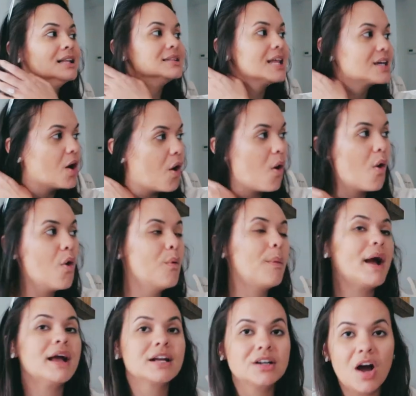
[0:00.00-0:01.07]
like oh
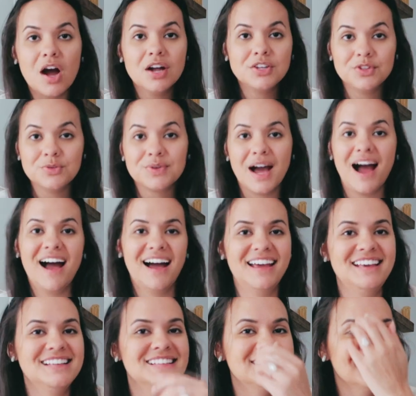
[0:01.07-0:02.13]
my god you
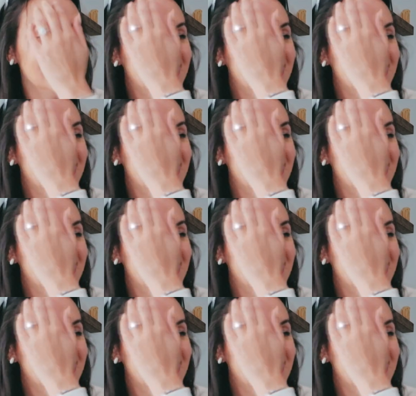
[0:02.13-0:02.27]
guys